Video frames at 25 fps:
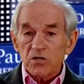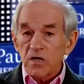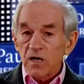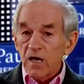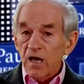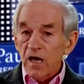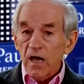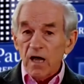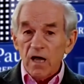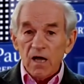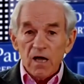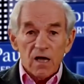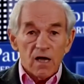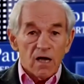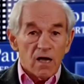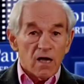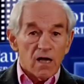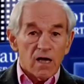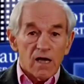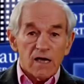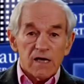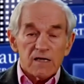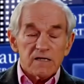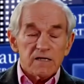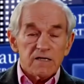
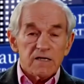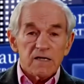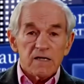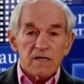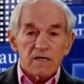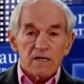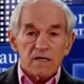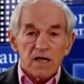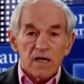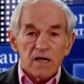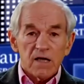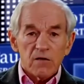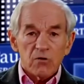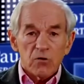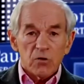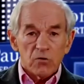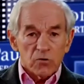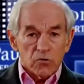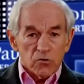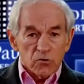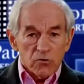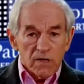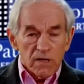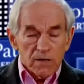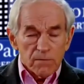isn't it? You
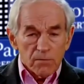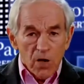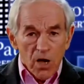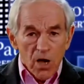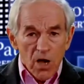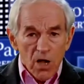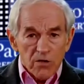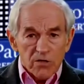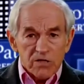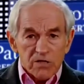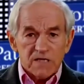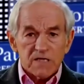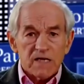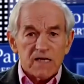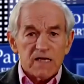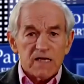treat them all the